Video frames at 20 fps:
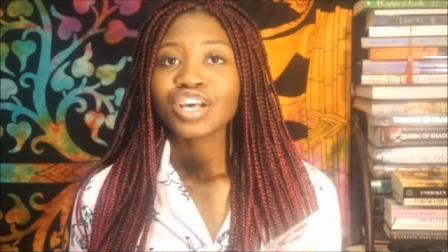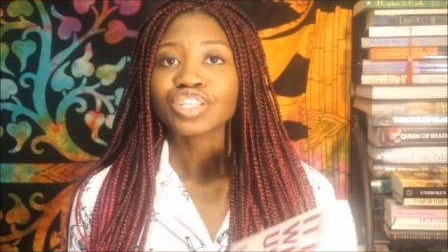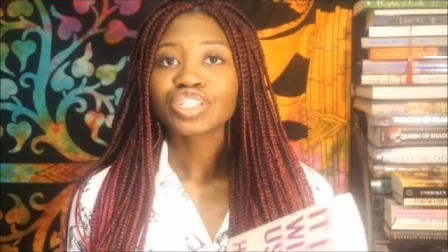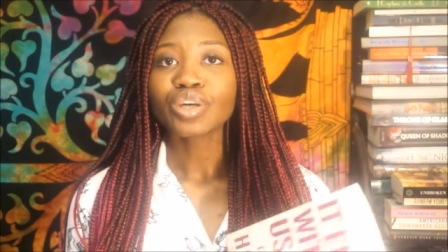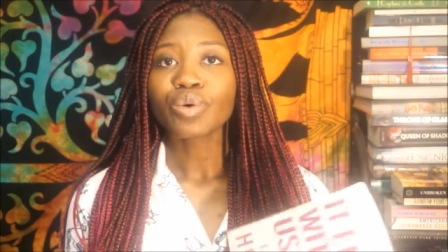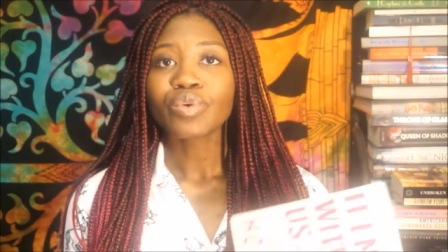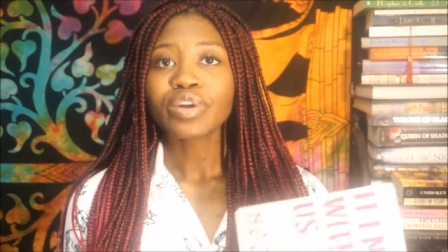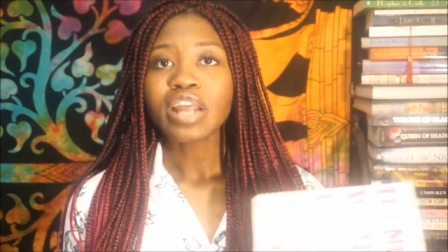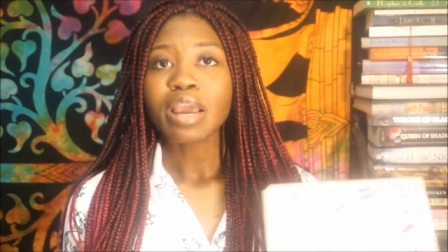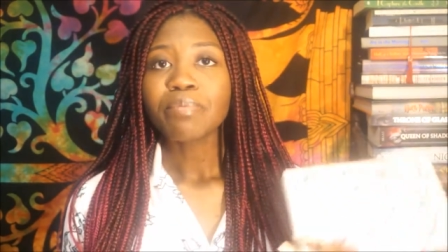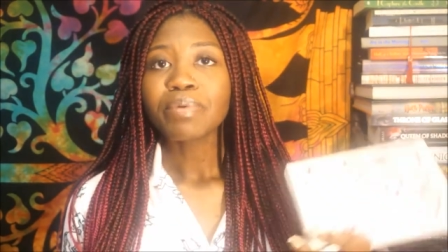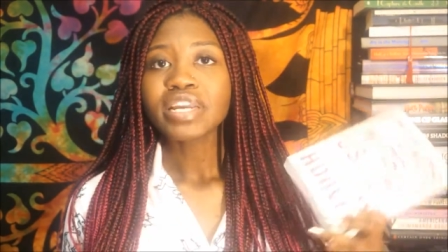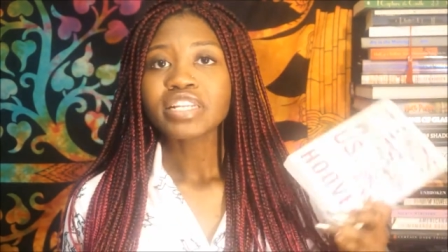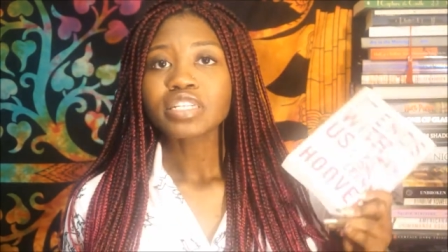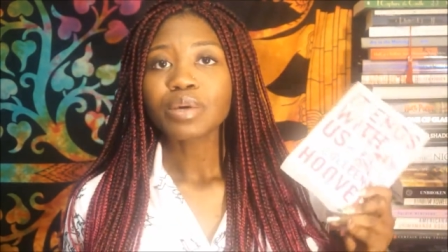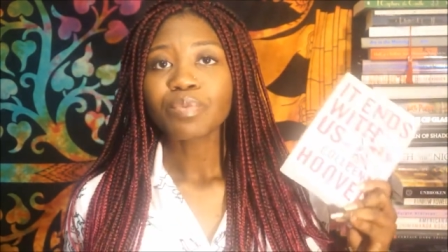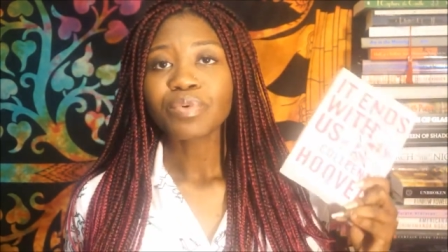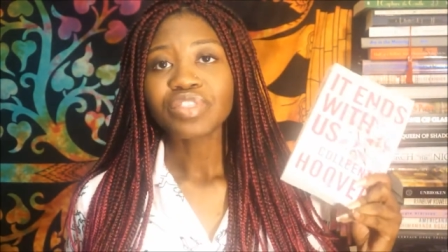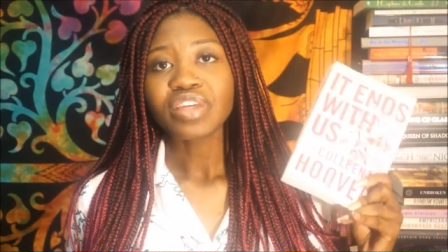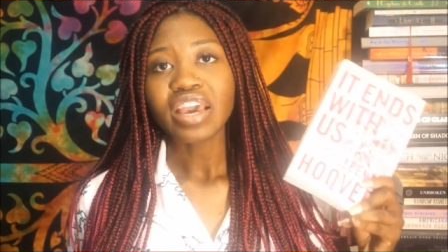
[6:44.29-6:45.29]
So when I
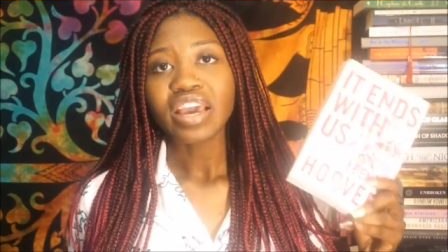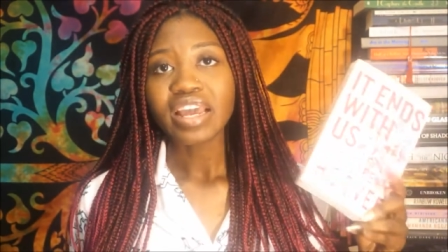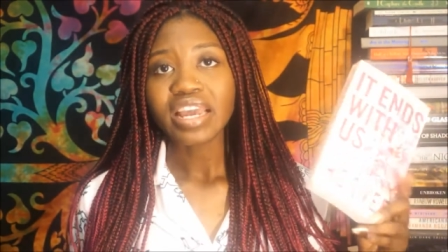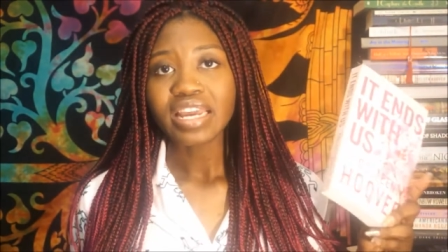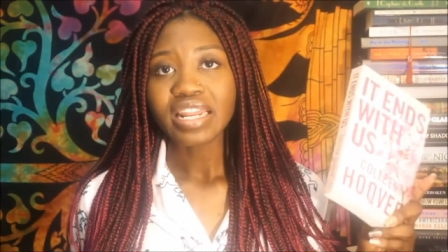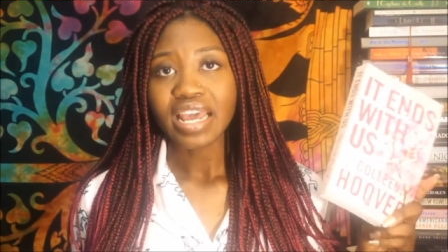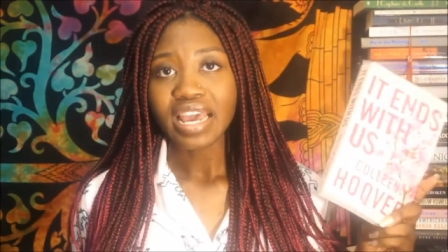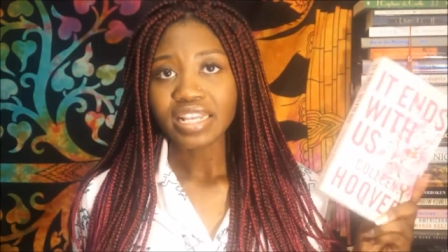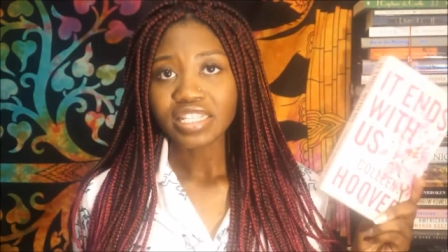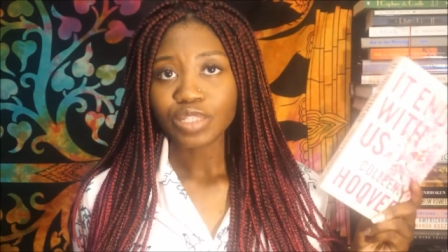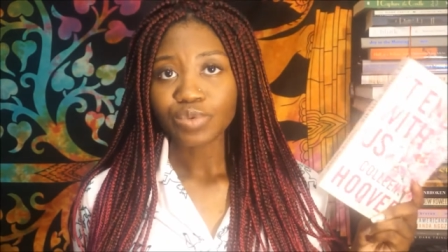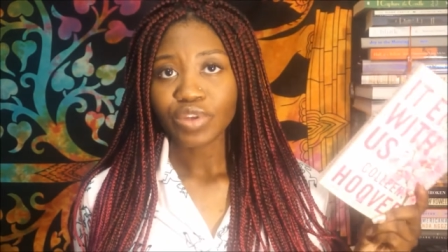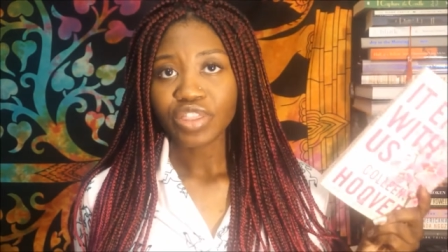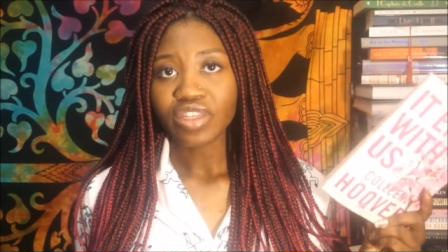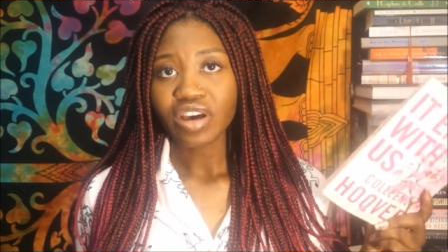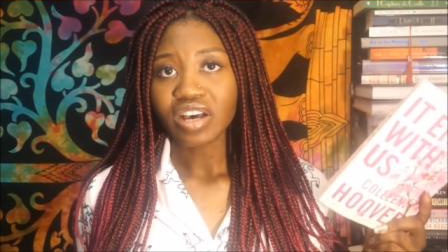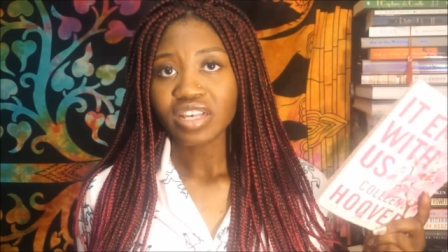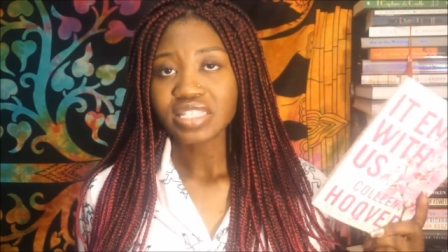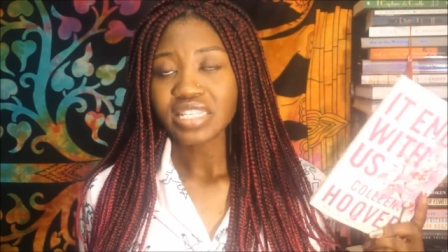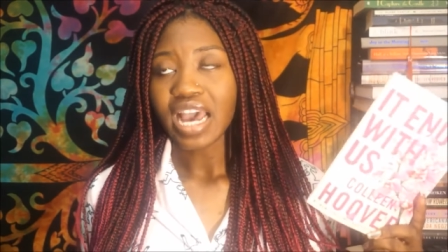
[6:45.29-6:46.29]
picked up with It Ends
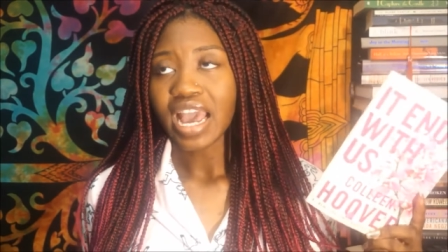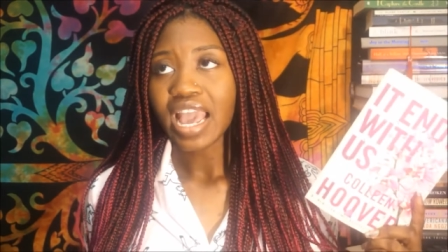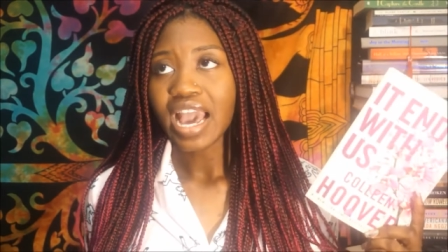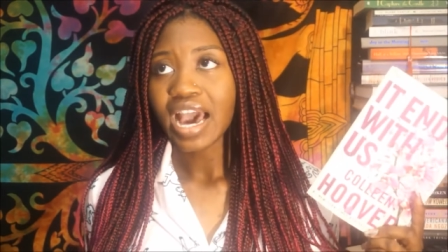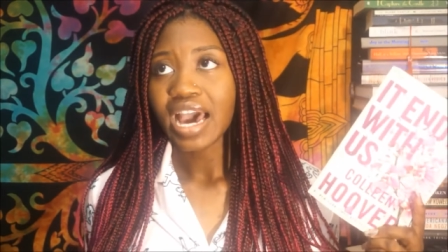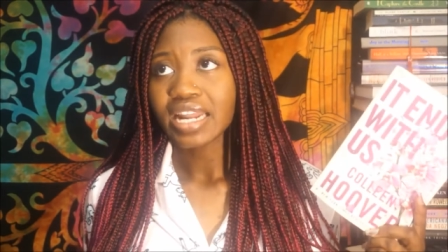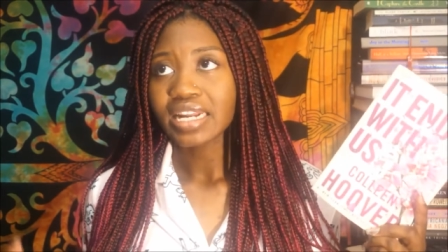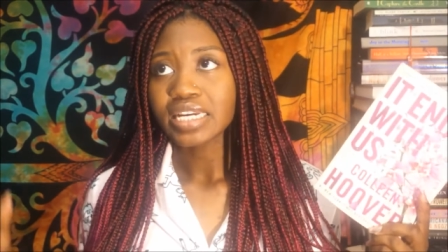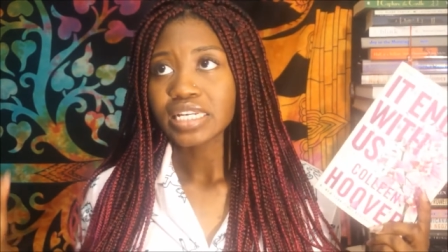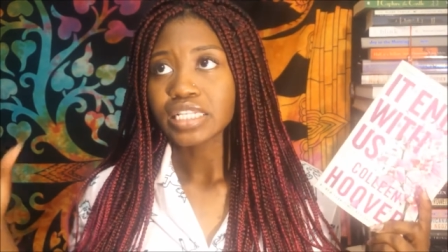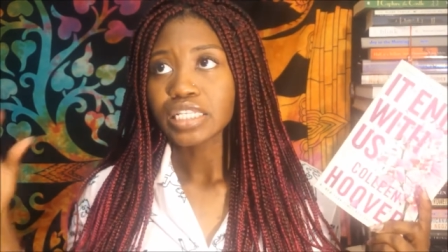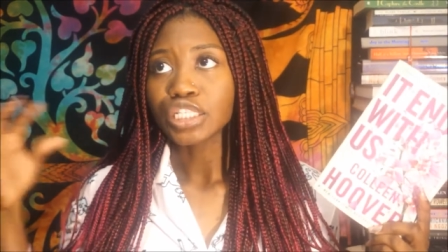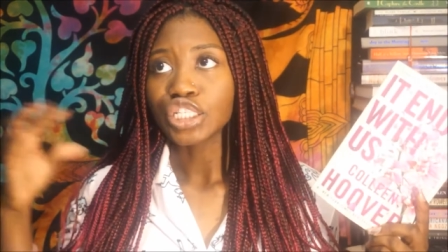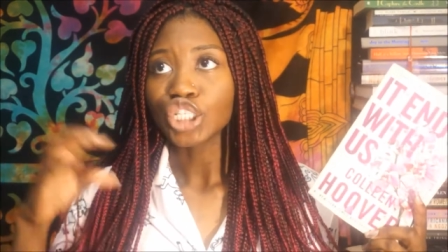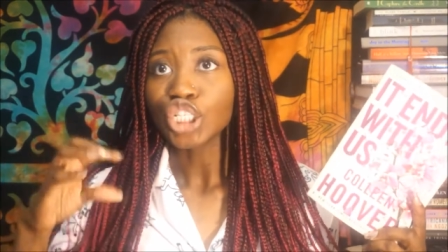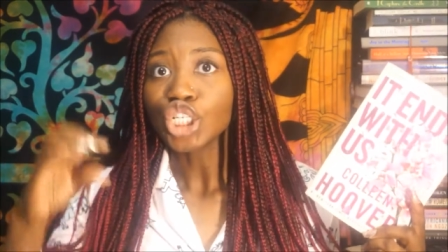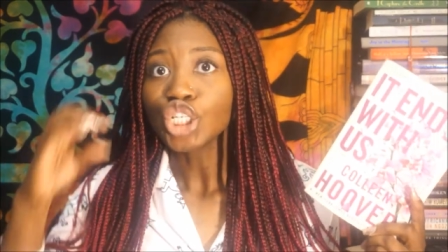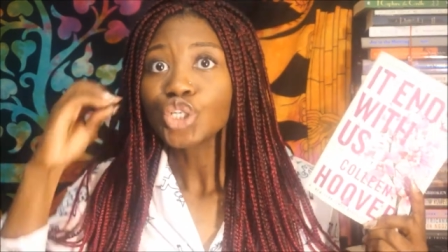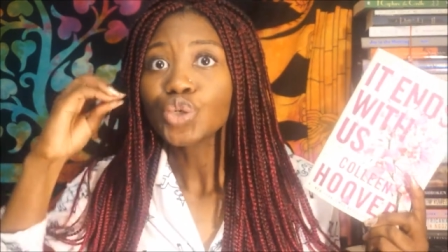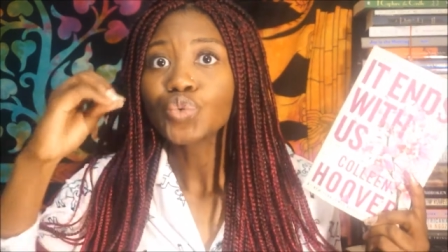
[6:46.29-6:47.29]
With Us, I had
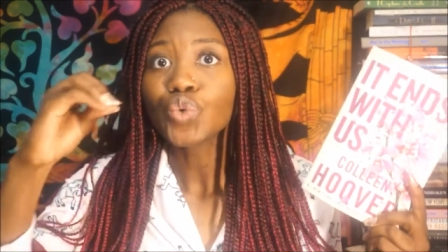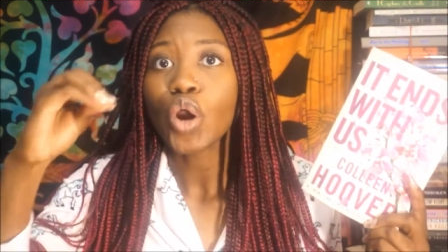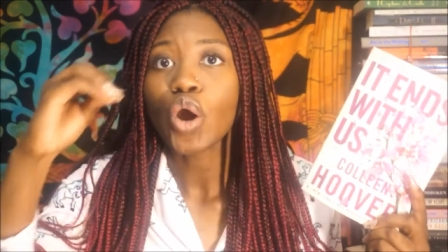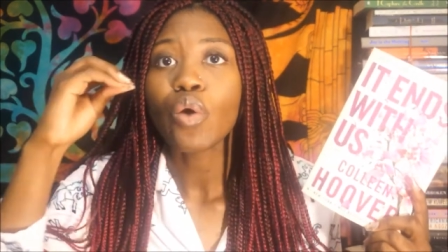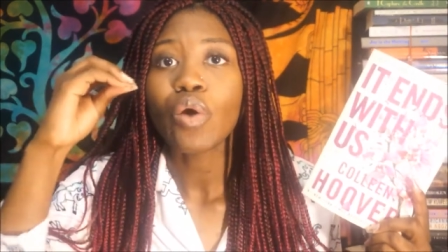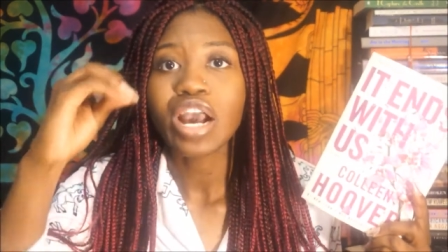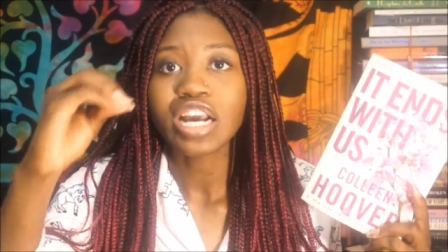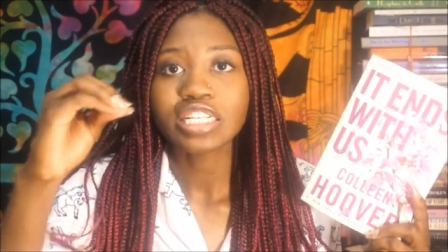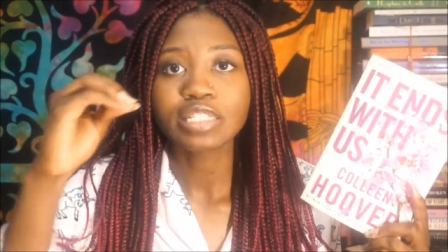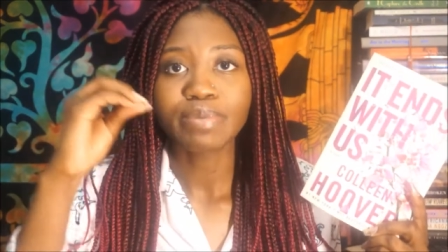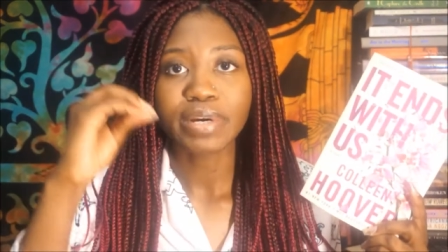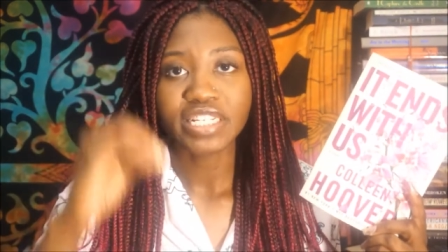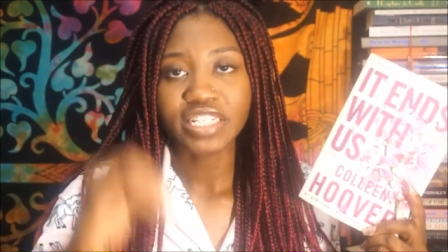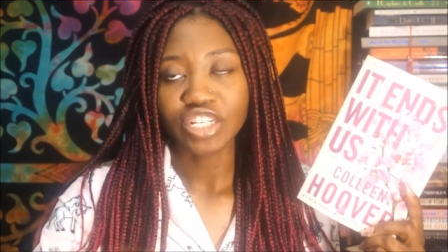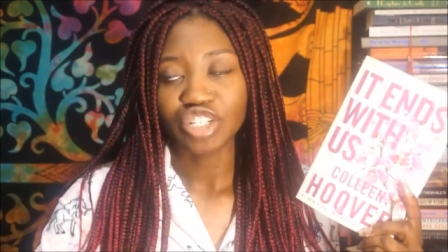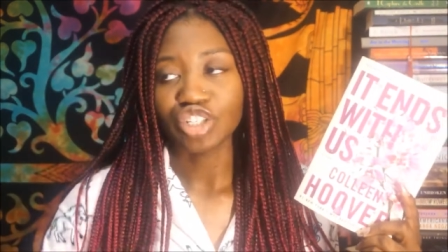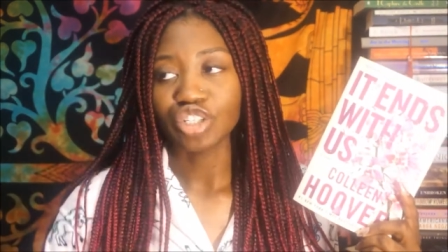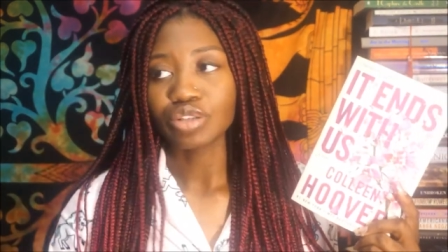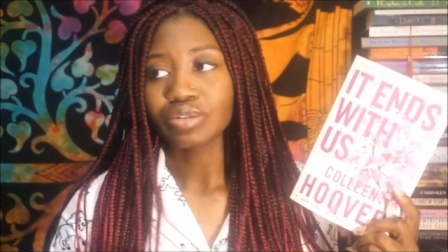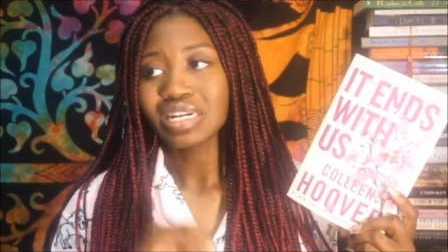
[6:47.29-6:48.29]
zero
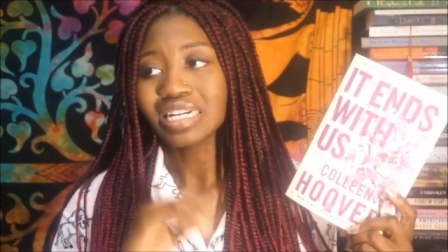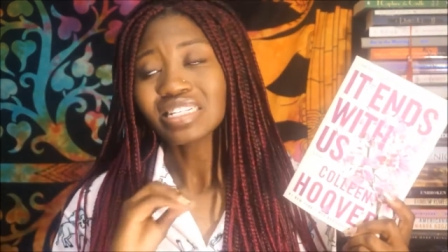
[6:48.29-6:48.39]
expectations.